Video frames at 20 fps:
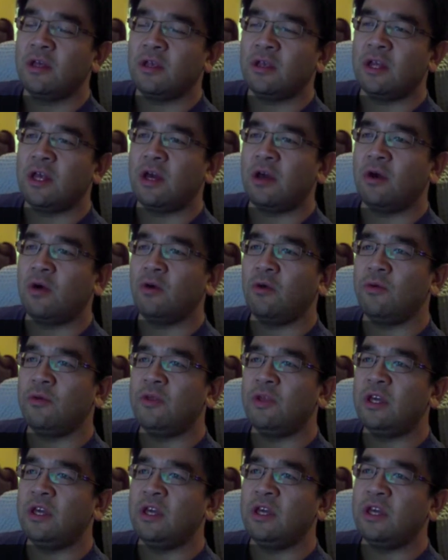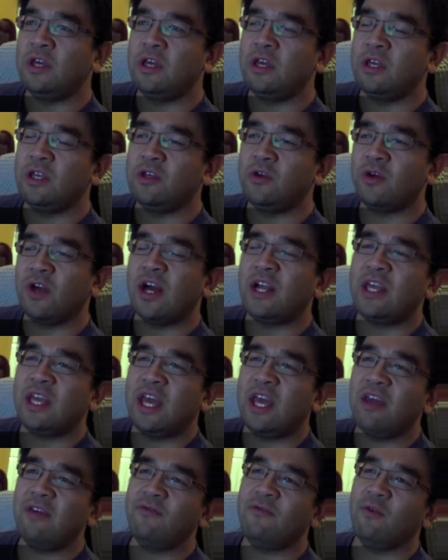Now the
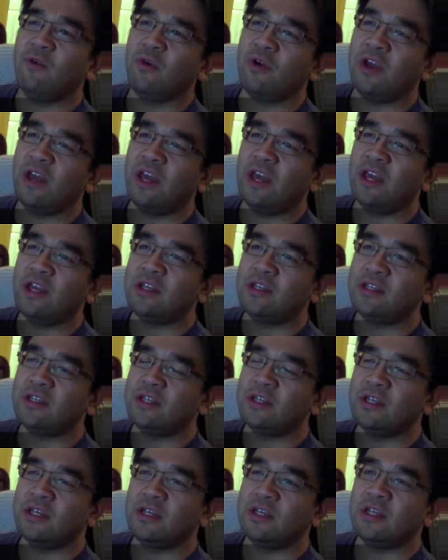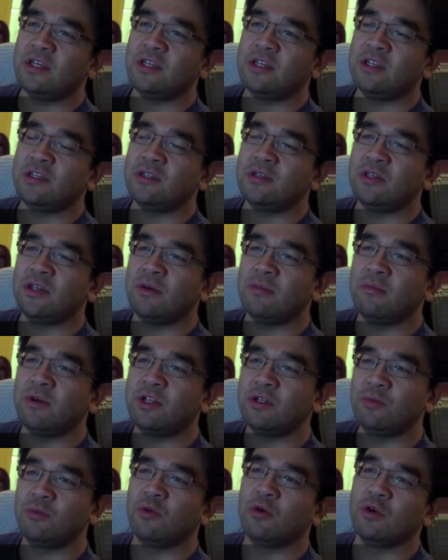Ducati 848 is a
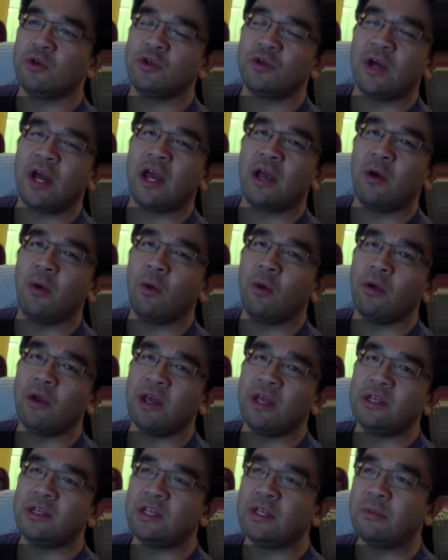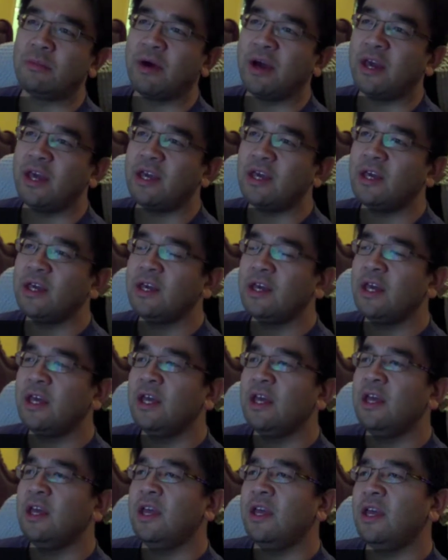much more track-oriented bike,
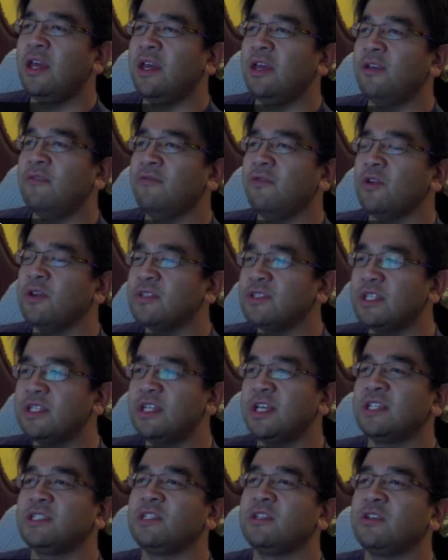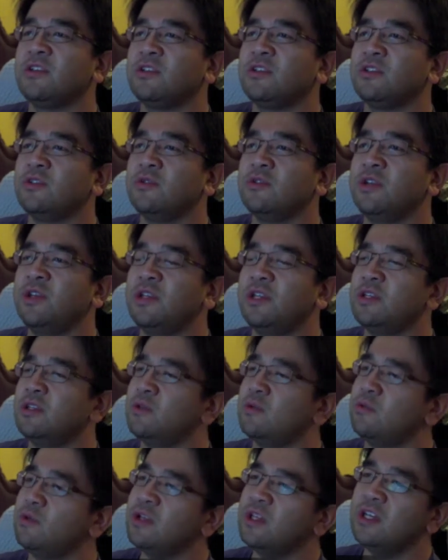and for us to test it on the street
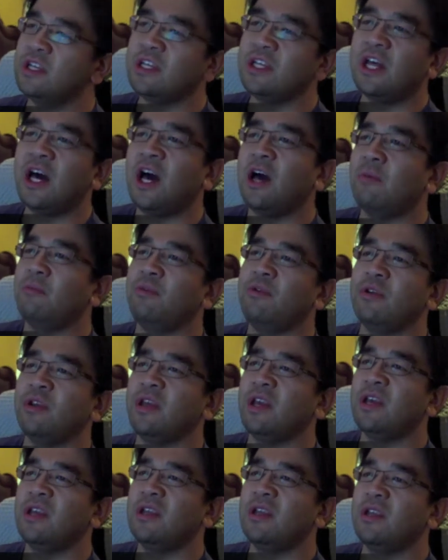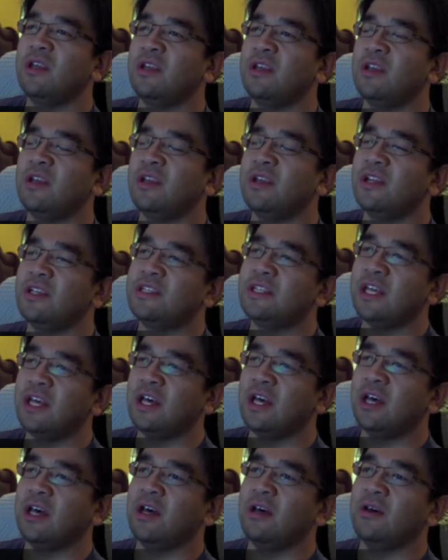is really not putting it in its
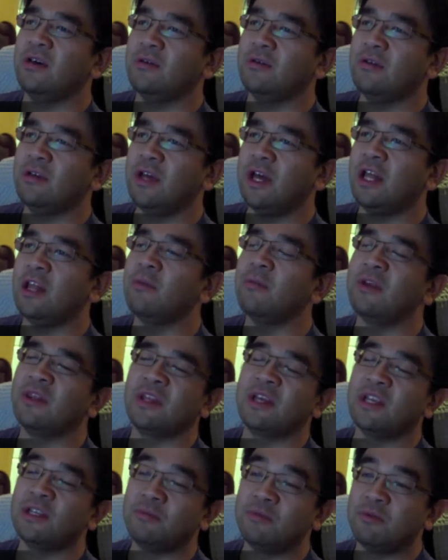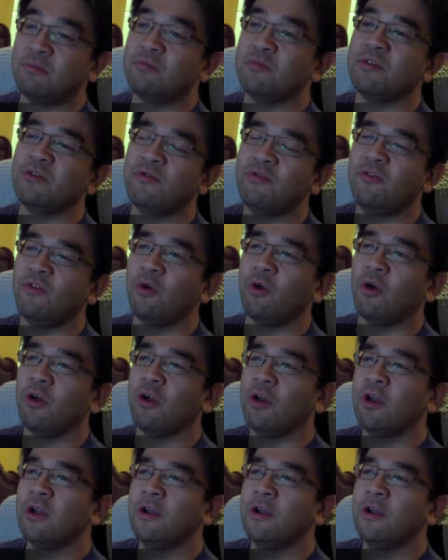uh, element that it's been built for.